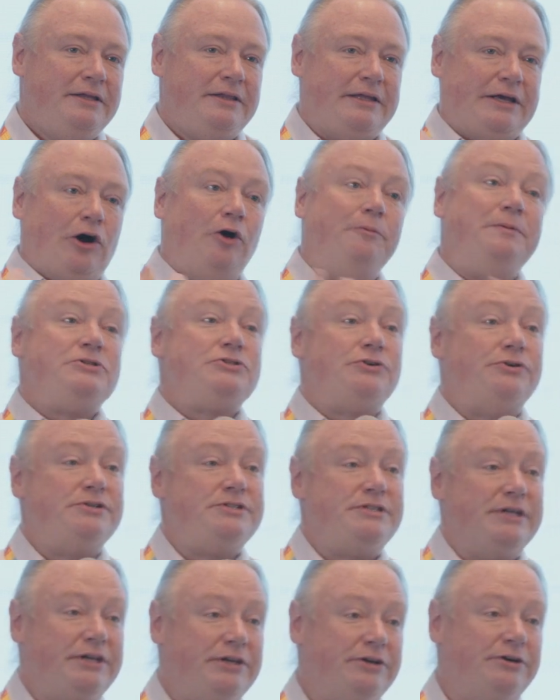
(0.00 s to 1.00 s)
The Open Source
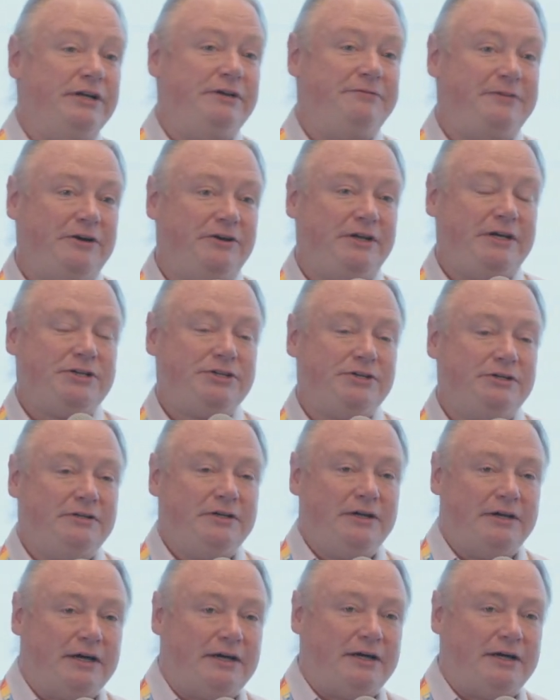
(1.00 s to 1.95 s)
Security Foundation,